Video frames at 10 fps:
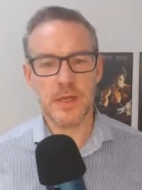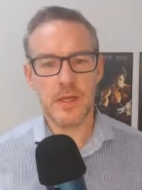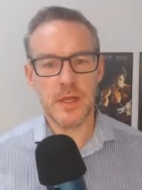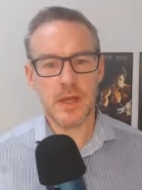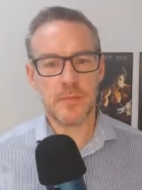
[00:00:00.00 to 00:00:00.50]

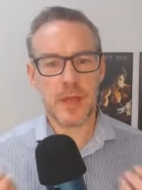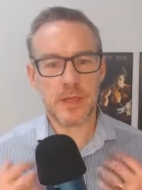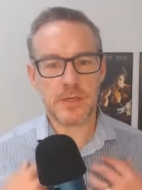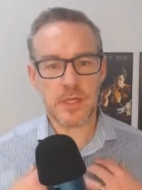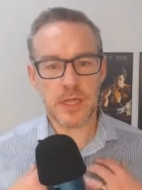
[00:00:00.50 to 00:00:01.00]
about
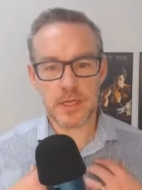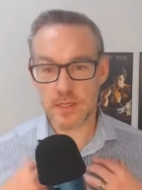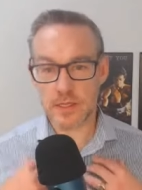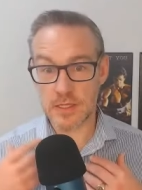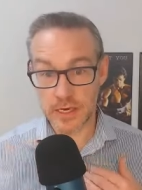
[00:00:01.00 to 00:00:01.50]
like
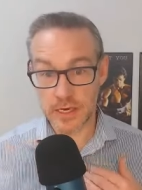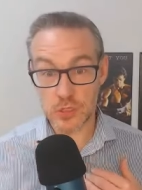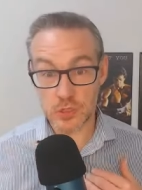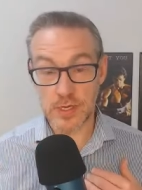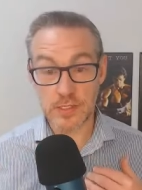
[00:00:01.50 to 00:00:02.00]
their
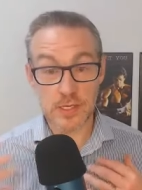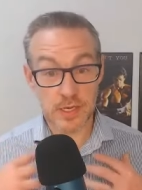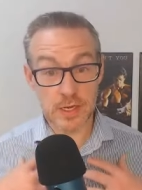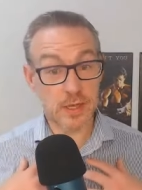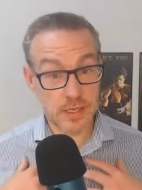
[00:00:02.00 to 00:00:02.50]
strengths. And
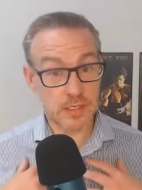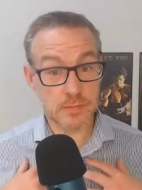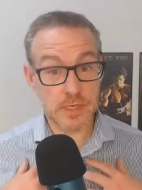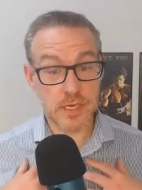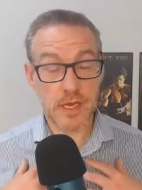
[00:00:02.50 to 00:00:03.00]
that's something
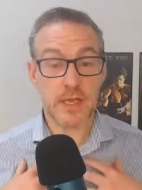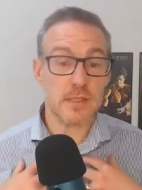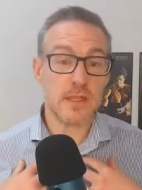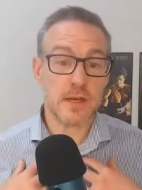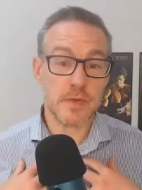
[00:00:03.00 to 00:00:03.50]
I had to
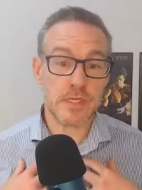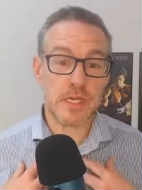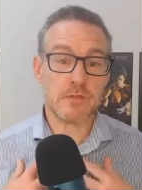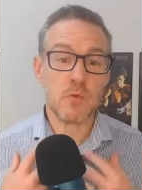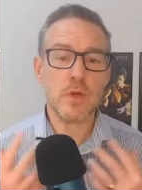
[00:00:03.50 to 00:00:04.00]
learn myself.
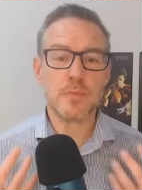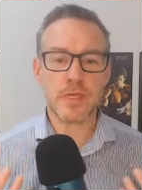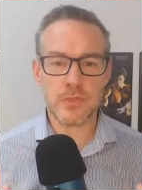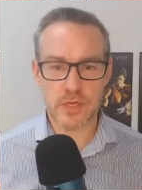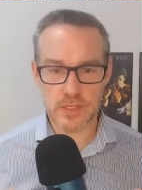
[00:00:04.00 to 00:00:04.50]
What are my
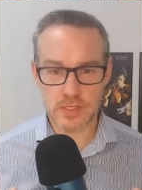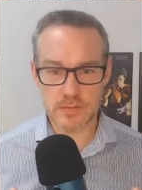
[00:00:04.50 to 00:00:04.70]
strengths?